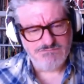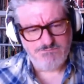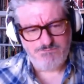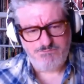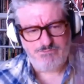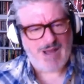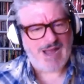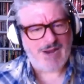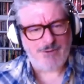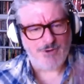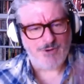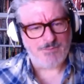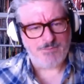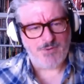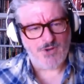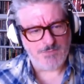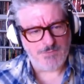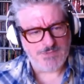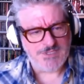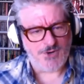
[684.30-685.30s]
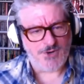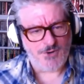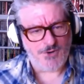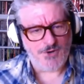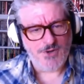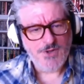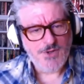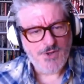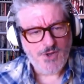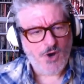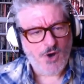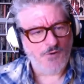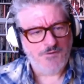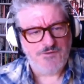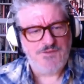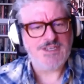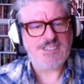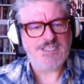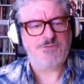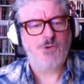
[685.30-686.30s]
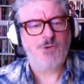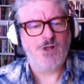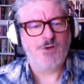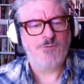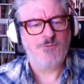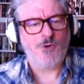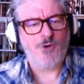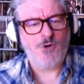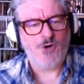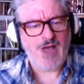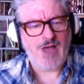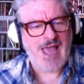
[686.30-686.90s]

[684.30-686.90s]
pirate pulps or First World War